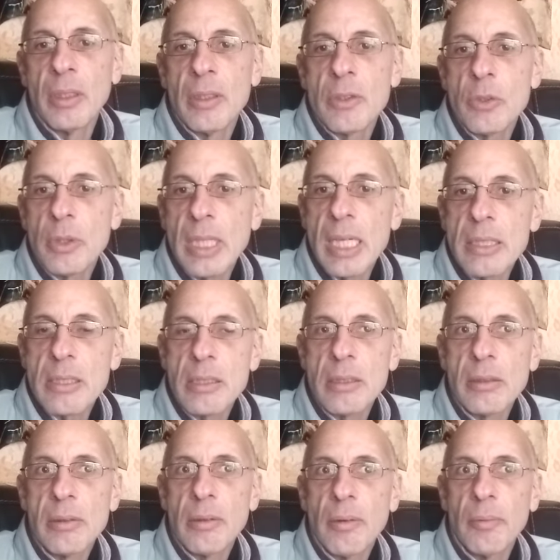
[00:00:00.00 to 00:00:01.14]
So that's
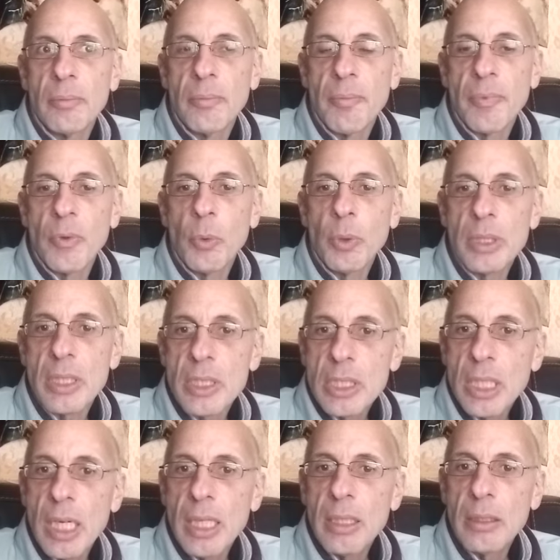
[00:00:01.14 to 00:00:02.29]
what the
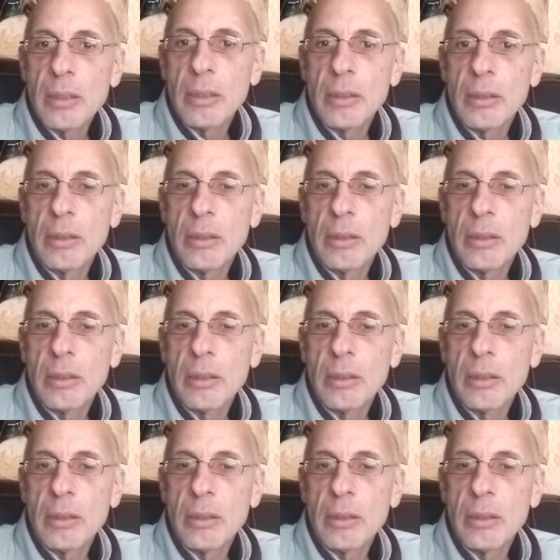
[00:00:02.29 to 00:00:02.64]
child